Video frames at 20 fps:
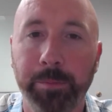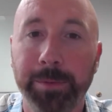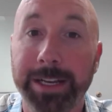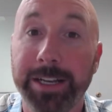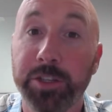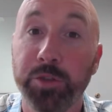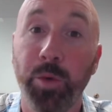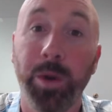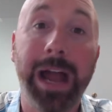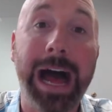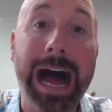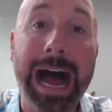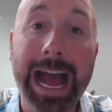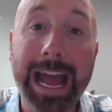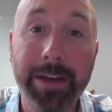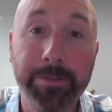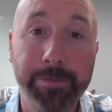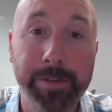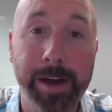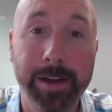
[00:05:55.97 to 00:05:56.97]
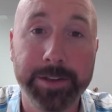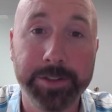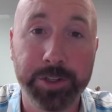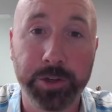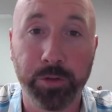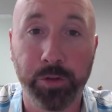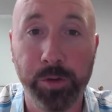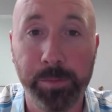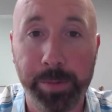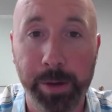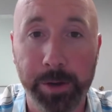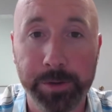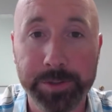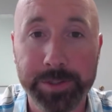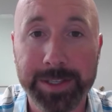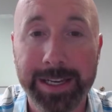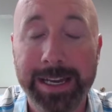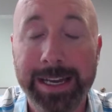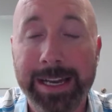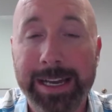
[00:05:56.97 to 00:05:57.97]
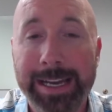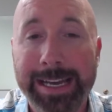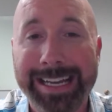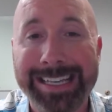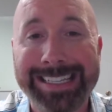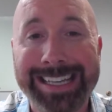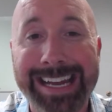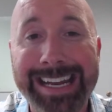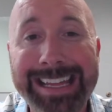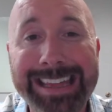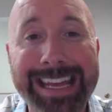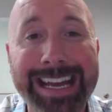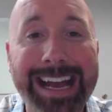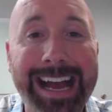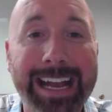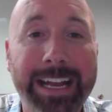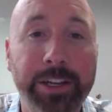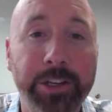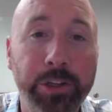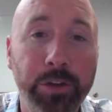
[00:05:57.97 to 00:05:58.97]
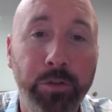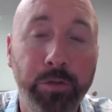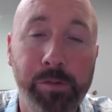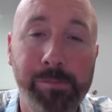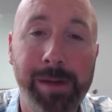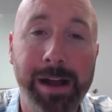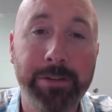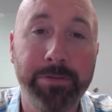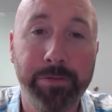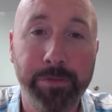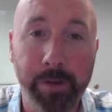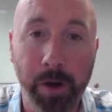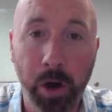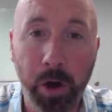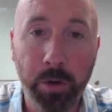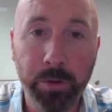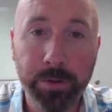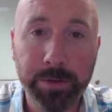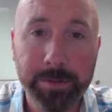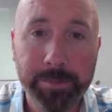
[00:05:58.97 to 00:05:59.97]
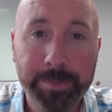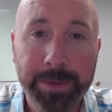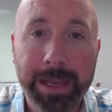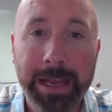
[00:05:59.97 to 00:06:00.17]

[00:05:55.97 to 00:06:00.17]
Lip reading: Because what I have found as a group host is anything I can do from my phone,